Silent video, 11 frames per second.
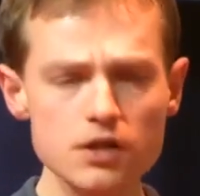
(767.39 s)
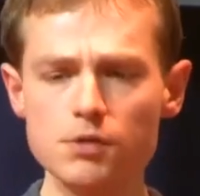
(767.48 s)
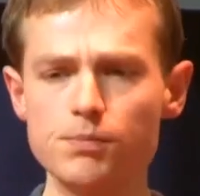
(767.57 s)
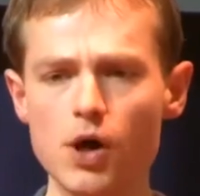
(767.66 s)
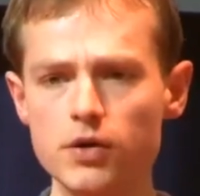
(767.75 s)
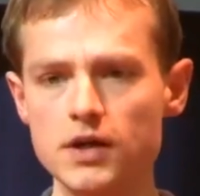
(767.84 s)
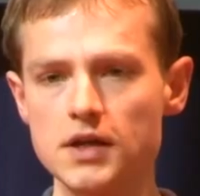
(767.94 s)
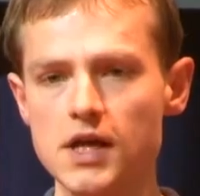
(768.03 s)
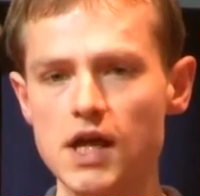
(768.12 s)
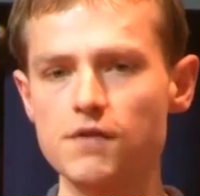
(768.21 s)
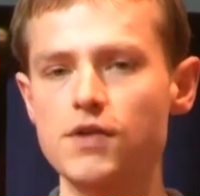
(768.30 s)
component,
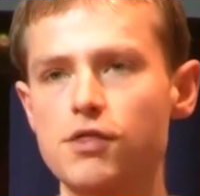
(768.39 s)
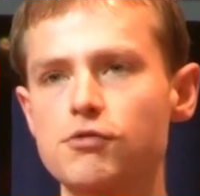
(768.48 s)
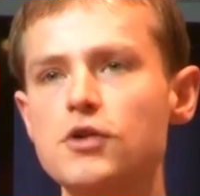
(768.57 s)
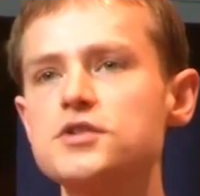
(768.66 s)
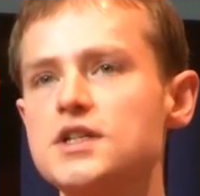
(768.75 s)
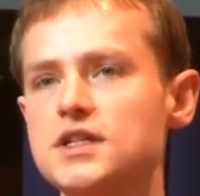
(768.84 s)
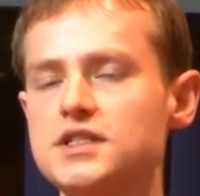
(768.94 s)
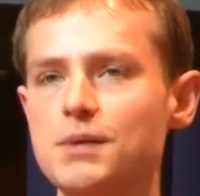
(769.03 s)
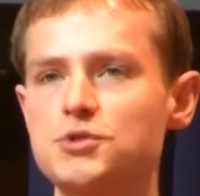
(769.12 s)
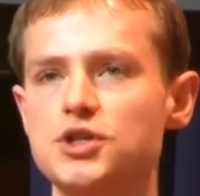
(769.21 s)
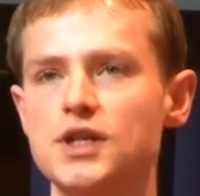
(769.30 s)
if that throws an
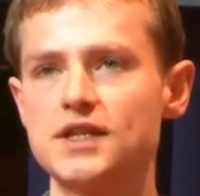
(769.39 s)
exception,